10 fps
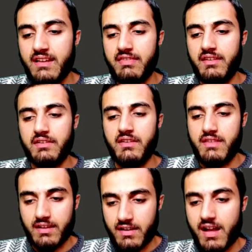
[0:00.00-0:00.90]
anything,
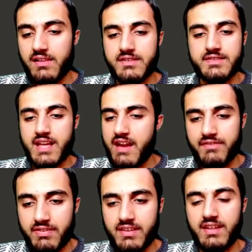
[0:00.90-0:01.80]
the colors,
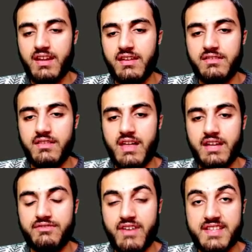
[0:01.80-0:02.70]
everything in
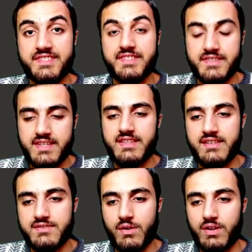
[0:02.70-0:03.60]
the advanced
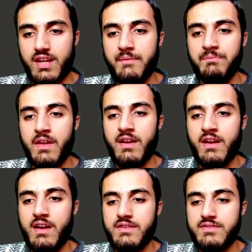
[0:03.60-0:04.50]
settings, okay?
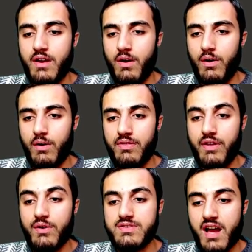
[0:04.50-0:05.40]
So
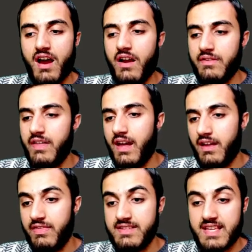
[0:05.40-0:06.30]
those are
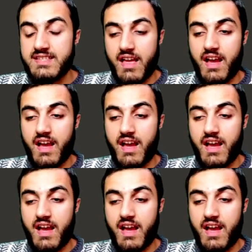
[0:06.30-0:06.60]
the, this